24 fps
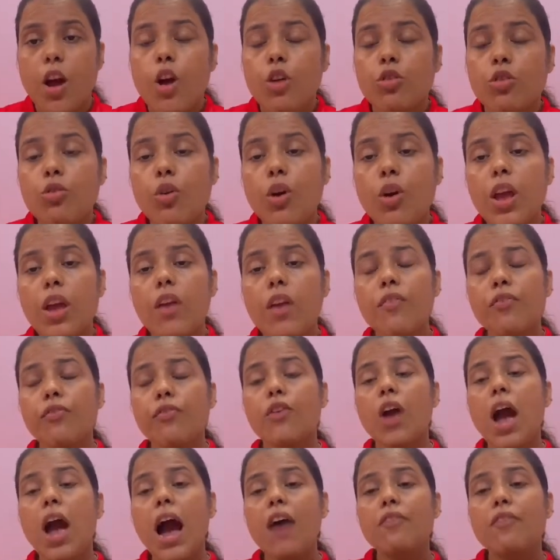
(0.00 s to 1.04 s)
So if
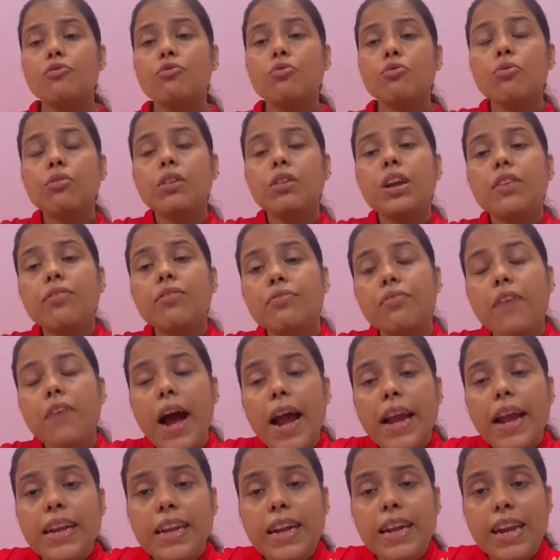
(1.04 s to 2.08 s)
you have to
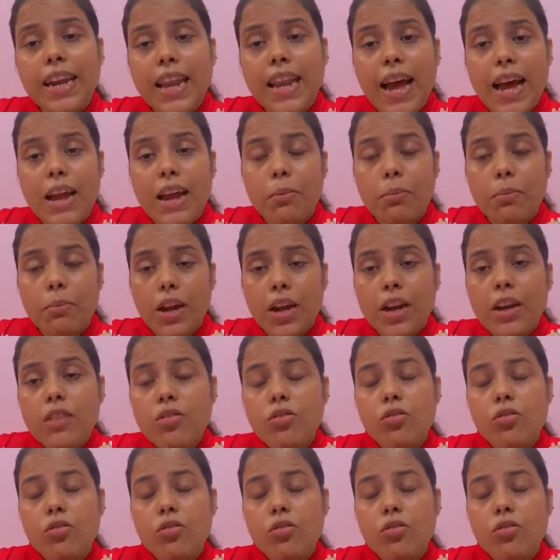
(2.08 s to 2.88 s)
define climate,